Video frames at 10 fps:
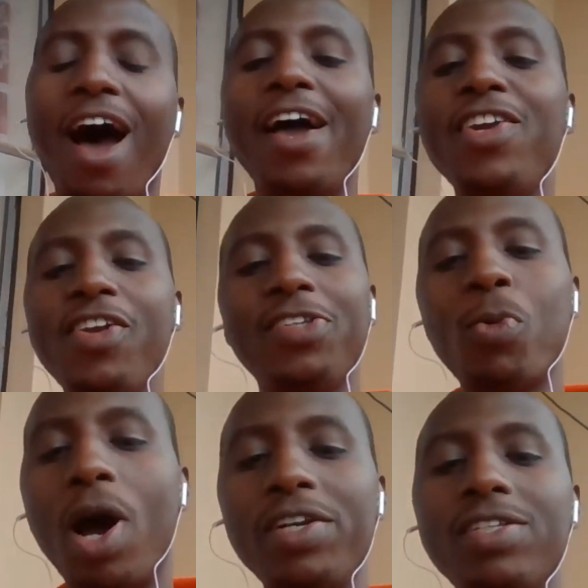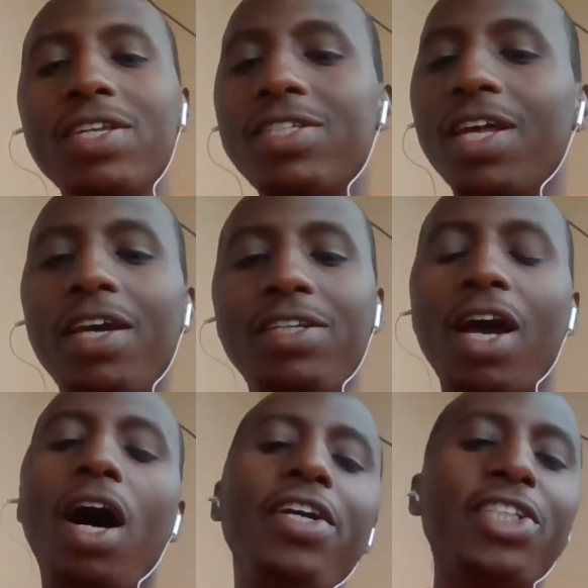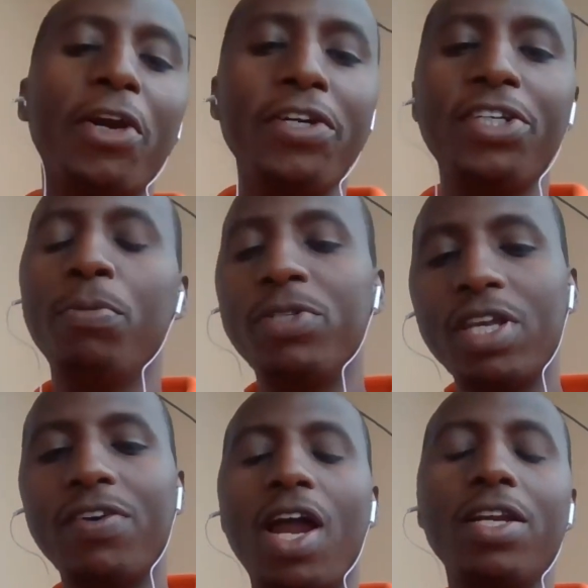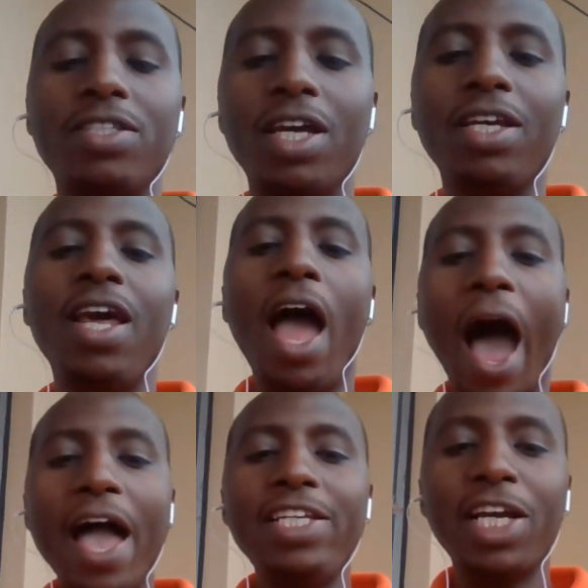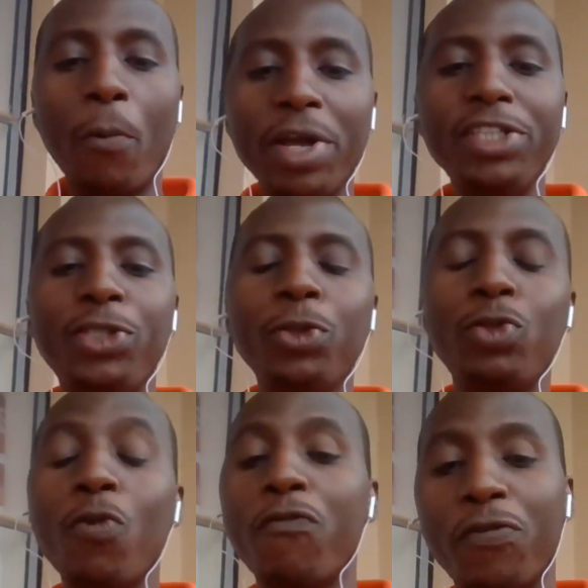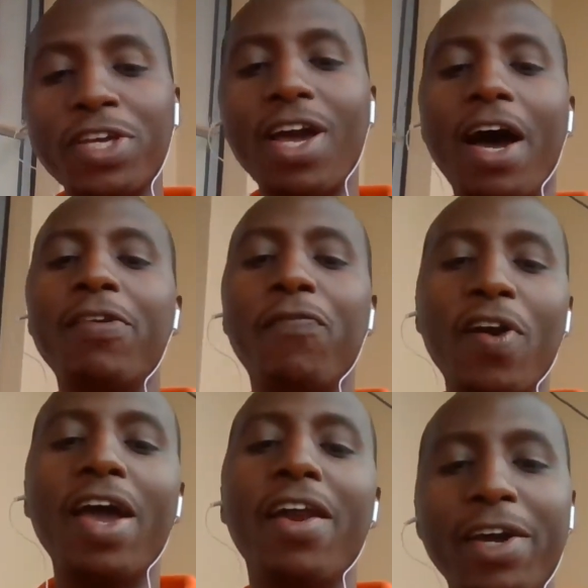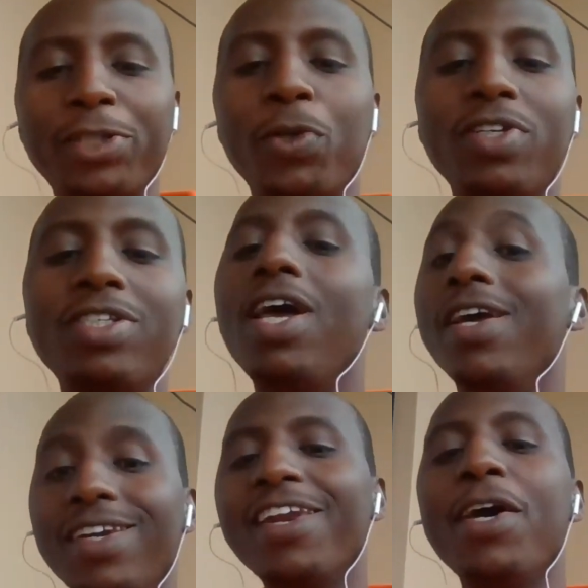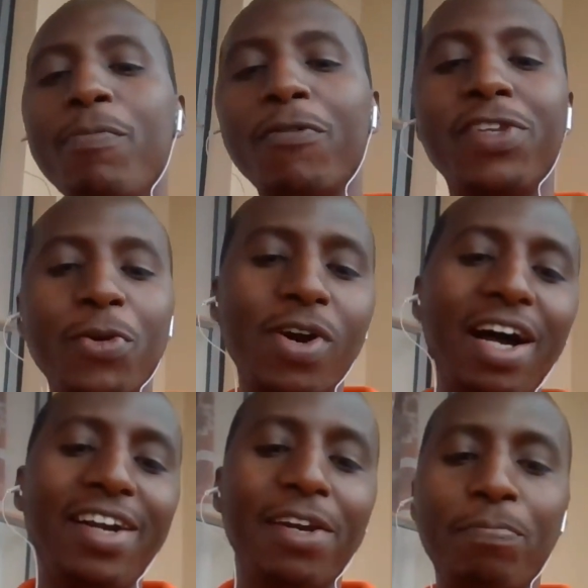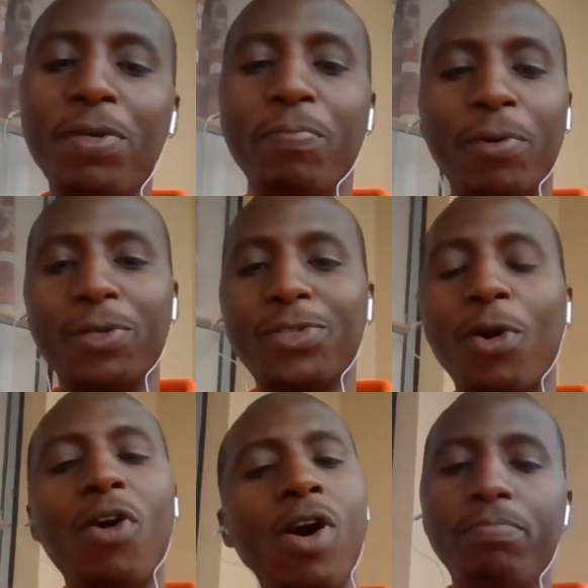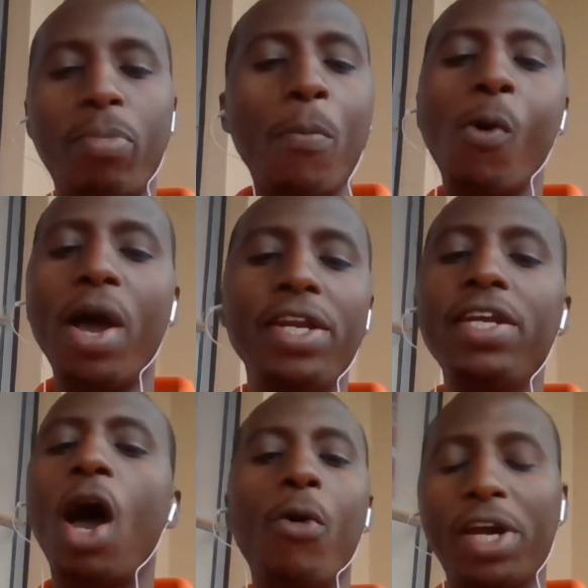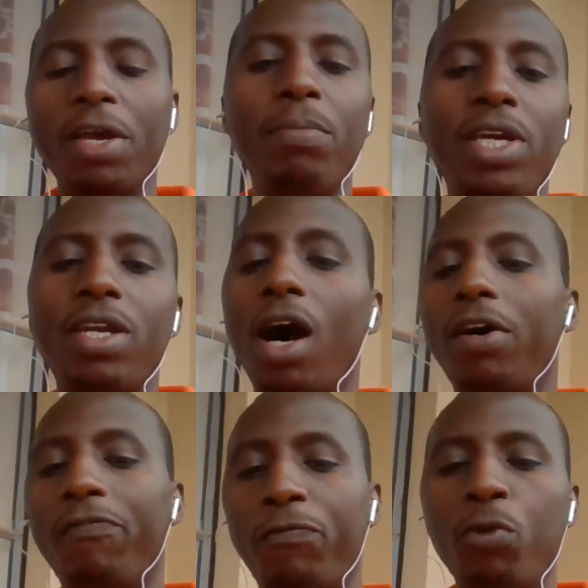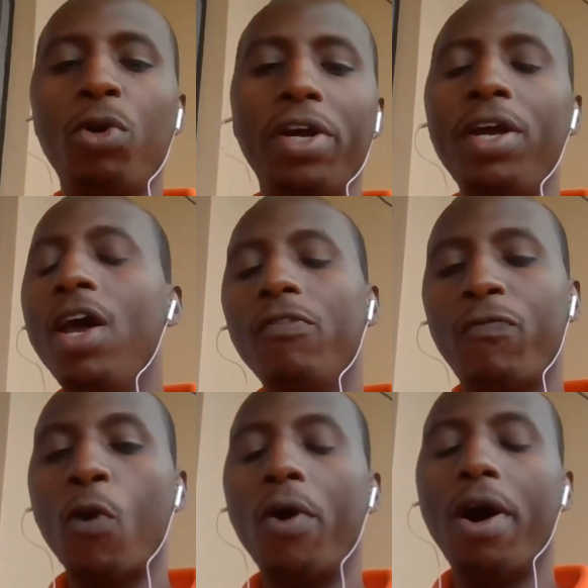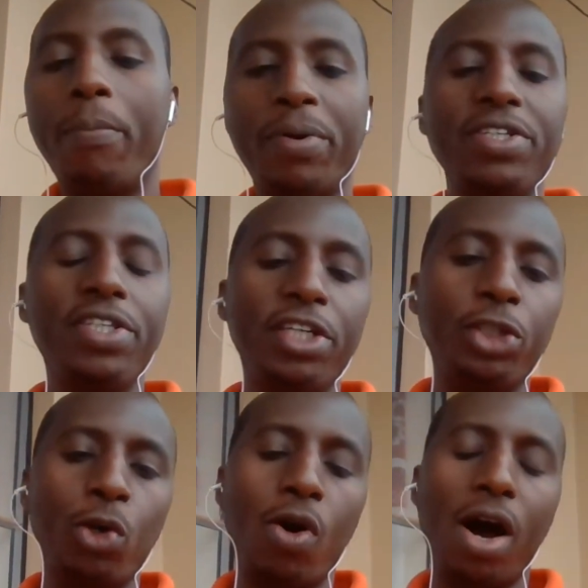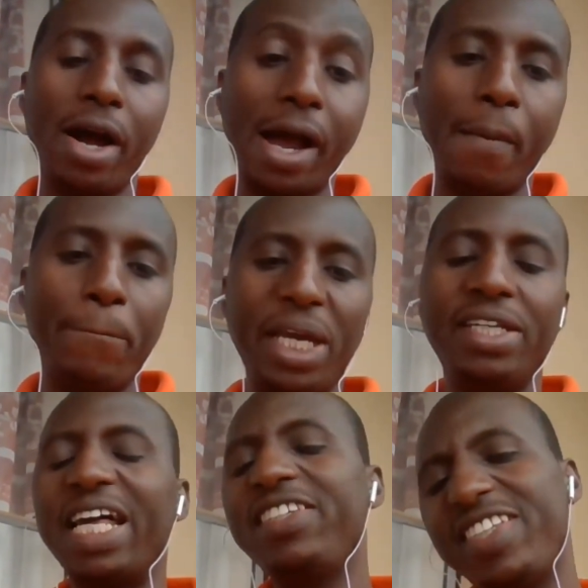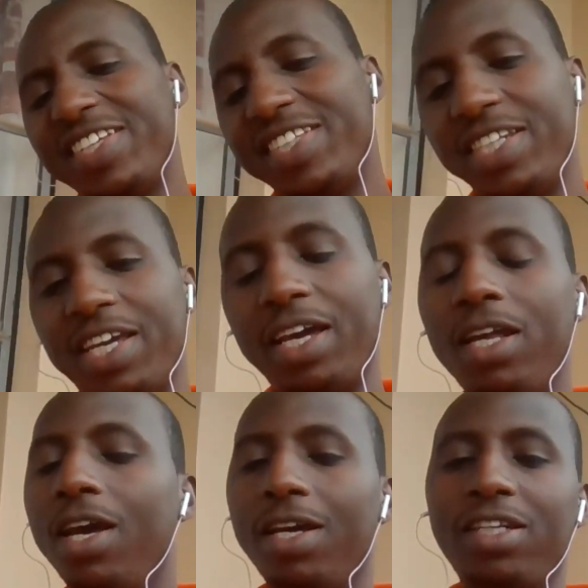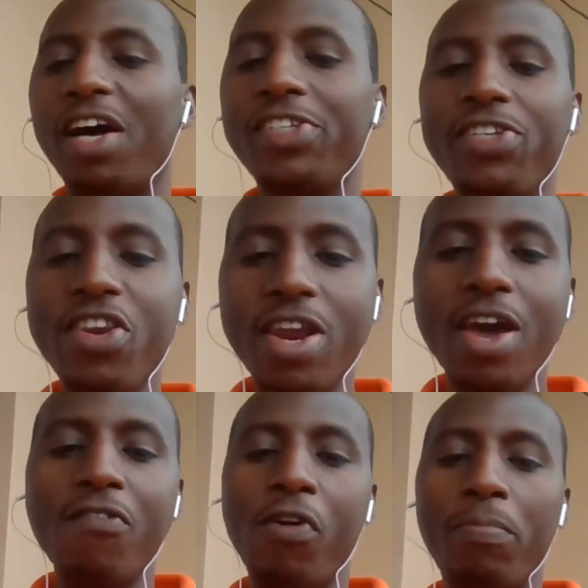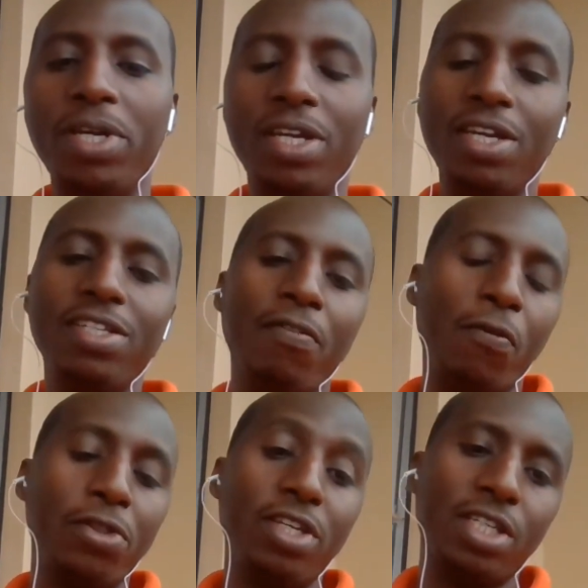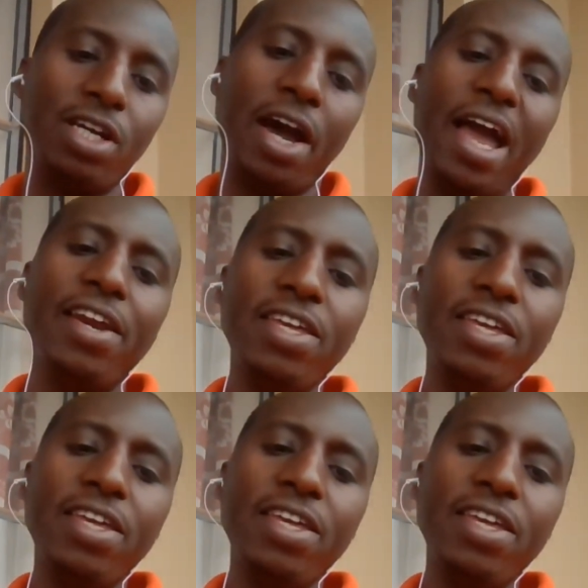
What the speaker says: In his words, he said, he challenged Museveni and said, "I challenge you to free and fair elections in the name of the Ugandan people." So Bobi Wine now came in full for presidential campaigns, and since then it has never been easy for this guy. And